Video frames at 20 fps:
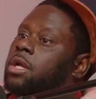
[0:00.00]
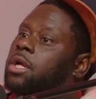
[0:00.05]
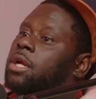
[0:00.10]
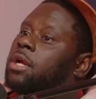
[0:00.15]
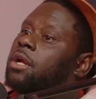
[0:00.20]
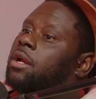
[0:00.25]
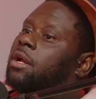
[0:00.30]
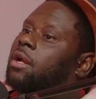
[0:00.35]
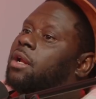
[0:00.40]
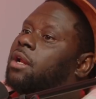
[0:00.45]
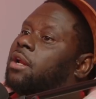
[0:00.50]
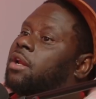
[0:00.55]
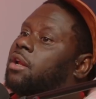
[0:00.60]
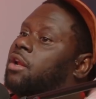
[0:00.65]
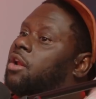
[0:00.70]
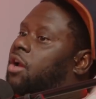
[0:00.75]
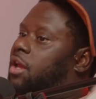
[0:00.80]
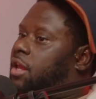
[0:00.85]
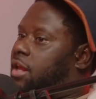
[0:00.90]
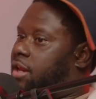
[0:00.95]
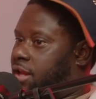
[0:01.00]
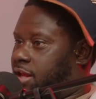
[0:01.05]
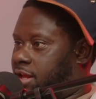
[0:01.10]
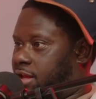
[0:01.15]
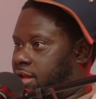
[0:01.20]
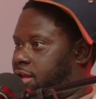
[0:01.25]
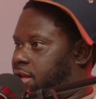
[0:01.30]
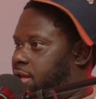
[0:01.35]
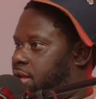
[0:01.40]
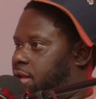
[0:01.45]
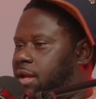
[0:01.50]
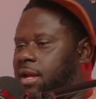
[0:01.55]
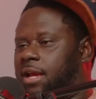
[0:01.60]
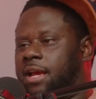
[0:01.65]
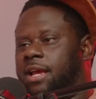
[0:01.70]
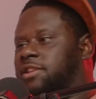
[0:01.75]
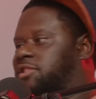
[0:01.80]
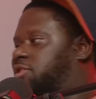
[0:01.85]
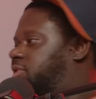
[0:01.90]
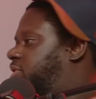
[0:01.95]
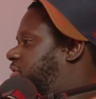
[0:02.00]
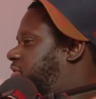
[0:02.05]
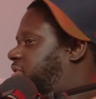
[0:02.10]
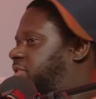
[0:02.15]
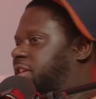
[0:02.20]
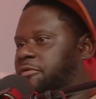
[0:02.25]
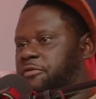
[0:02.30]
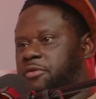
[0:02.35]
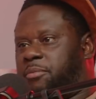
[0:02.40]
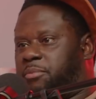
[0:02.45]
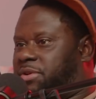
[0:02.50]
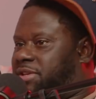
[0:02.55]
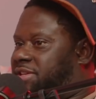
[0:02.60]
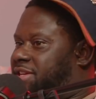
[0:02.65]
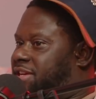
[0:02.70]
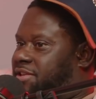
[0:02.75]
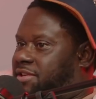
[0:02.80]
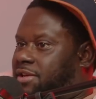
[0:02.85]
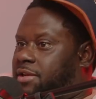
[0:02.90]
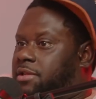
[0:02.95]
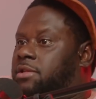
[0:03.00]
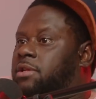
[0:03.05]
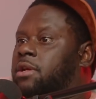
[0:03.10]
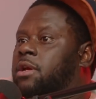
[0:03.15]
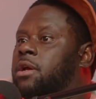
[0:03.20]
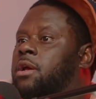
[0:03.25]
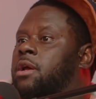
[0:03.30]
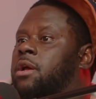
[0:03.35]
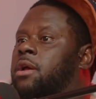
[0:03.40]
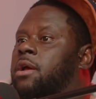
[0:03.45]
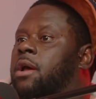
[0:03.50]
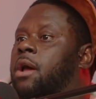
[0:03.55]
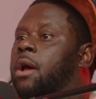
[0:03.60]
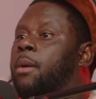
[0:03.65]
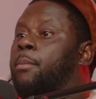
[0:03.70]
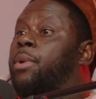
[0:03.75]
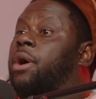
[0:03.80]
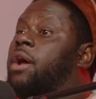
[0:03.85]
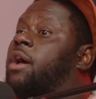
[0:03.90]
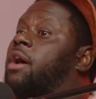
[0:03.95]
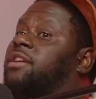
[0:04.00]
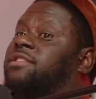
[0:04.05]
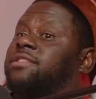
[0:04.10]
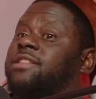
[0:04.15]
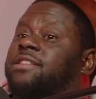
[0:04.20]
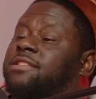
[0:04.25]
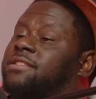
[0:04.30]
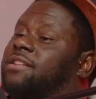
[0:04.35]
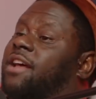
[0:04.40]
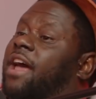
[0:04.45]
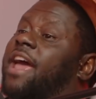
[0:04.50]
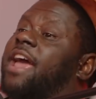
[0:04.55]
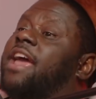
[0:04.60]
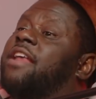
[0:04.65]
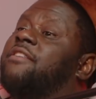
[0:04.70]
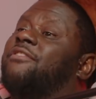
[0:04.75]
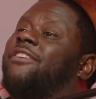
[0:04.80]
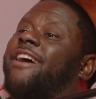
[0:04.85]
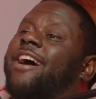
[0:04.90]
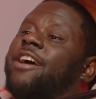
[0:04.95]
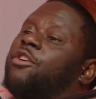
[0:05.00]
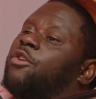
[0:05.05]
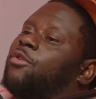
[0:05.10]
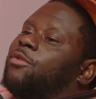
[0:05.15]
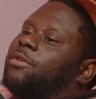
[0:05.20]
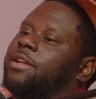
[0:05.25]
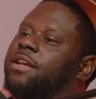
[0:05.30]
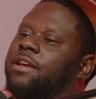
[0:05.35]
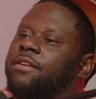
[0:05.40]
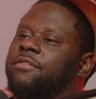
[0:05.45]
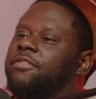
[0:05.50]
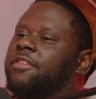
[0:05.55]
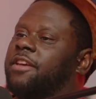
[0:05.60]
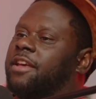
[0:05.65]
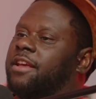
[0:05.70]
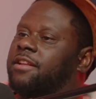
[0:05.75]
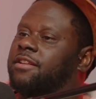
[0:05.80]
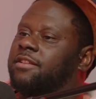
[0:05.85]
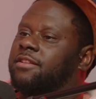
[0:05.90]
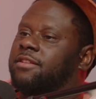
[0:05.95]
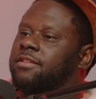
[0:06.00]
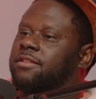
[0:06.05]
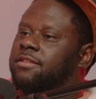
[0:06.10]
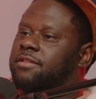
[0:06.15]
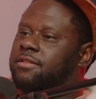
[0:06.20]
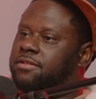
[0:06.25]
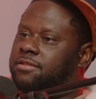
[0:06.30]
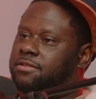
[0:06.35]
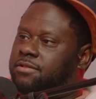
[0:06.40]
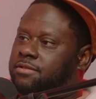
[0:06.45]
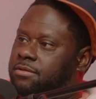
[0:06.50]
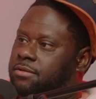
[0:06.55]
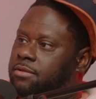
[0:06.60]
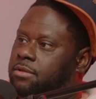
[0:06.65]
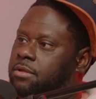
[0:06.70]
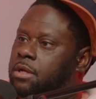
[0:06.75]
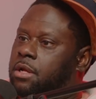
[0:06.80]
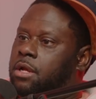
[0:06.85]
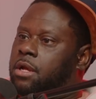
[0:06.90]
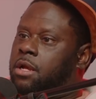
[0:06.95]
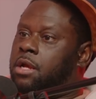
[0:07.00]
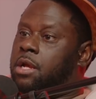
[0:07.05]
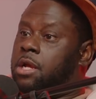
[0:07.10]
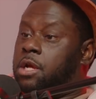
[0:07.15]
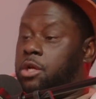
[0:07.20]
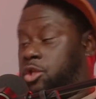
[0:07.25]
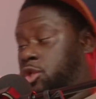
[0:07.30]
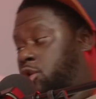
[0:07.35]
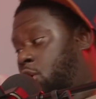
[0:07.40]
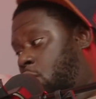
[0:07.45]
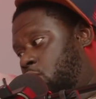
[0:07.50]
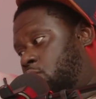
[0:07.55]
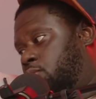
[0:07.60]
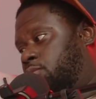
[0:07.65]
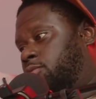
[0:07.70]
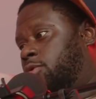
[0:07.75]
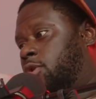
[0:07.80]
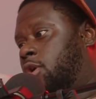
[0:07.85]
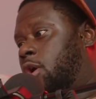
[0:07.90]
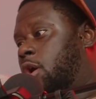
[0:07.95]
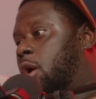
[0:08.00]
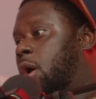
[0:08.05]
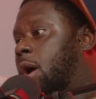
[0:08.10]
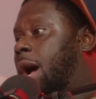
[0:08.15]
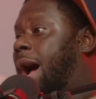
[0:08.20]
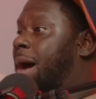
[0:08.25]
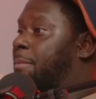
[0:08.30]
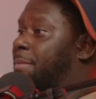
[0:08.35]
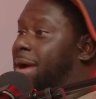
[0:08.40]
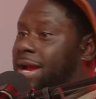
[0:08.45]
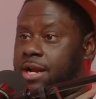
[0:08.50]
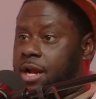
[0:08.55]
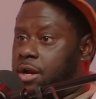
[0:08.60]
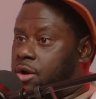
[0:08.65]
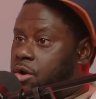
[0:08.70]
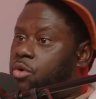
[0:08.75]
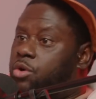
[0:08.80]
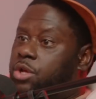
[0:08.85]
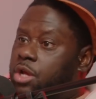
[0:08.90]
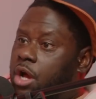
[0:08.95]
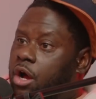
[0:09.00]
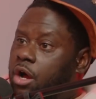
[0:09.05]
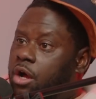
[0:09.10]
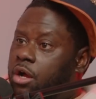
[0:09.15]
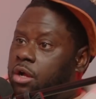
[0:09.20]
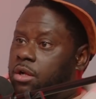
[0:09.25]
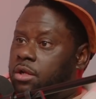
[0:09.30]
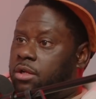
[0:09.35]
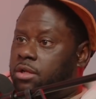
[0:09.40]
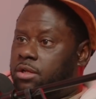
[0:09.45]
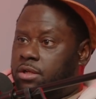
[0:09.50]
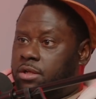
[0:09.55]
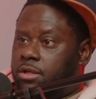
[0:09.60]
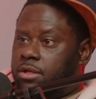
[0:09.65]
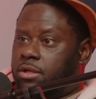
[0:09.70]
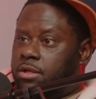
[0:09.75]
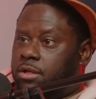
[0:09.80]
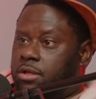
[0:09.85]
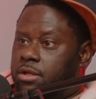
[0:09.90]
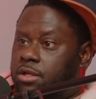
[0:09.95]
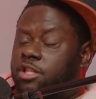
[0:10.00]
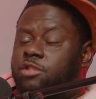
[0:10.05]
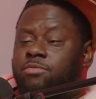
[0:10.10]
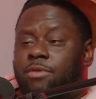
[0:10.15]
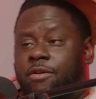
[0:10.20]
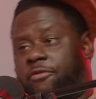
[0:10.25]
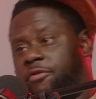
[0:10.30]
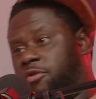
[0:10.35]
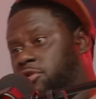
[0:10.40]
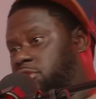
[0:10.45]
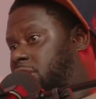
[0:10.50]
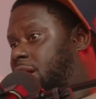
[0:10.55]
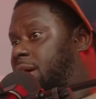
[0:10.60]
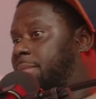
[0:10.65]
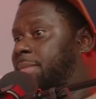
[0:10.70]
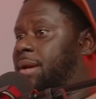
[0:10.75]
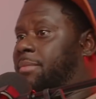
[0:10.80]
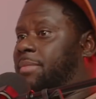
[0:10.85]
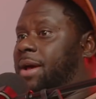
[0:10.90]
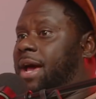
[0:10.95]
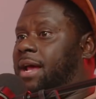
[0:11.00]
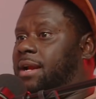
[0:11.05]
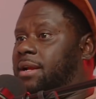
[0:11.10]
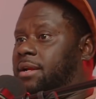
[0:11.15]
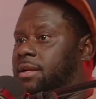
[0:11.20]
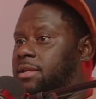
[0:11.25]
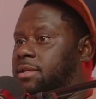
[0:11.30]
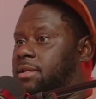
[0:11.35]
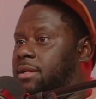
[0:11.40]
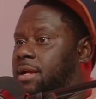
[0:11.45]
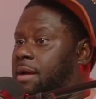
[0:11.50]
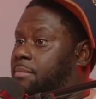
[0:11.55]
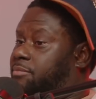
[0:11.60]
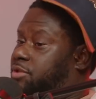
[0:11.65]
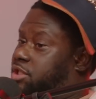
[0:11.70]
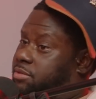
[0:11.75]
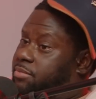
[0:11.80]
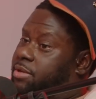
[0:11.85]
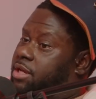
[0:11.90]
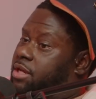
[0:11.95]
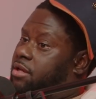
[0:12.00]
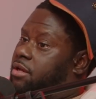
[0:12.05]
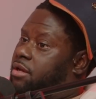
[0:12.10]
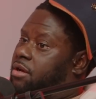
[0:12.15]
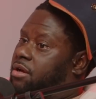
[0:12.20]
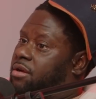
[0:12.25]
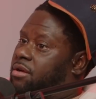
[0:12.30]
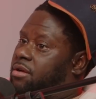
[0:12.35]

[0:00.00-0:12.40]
Same look at it. Same. It's just different positions because this is an invite only event. Oh. So I might not know y'all. It's my first time here battling. I'm just meeting y'all.